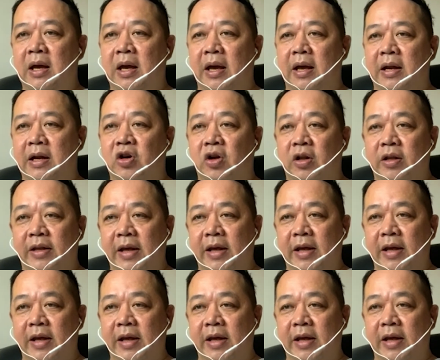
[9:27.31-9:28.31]
and
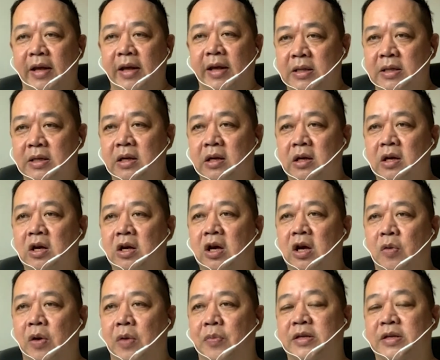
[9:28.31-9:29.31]
content commerce,
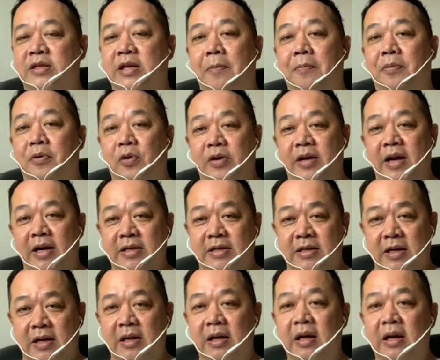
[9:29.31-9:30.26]
where we sell products,